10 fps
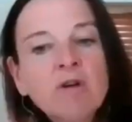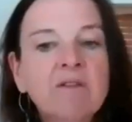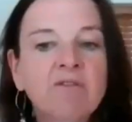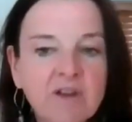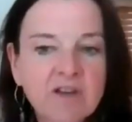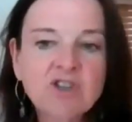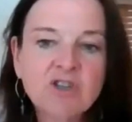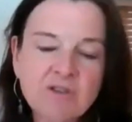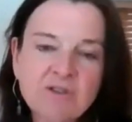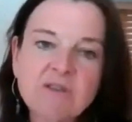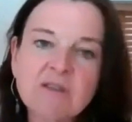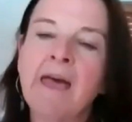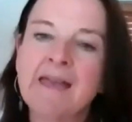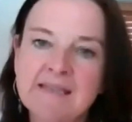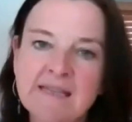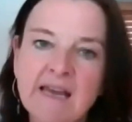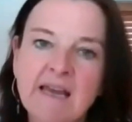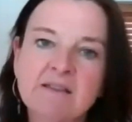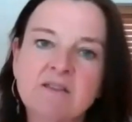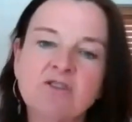inversions,
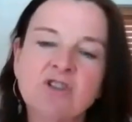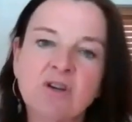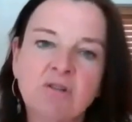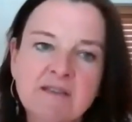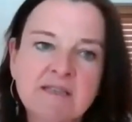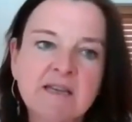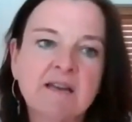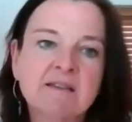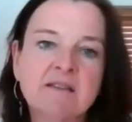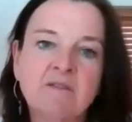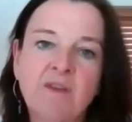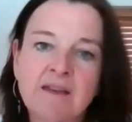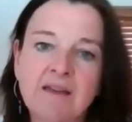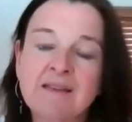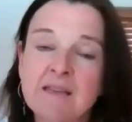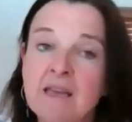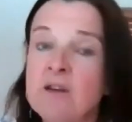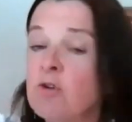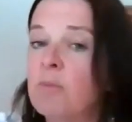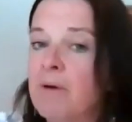headstands and shoulder stands, if that is
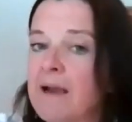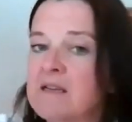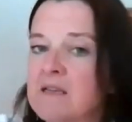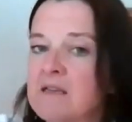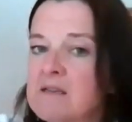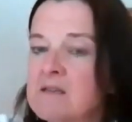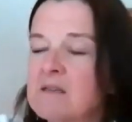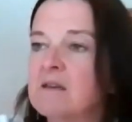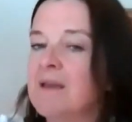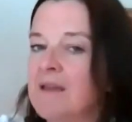in your practice,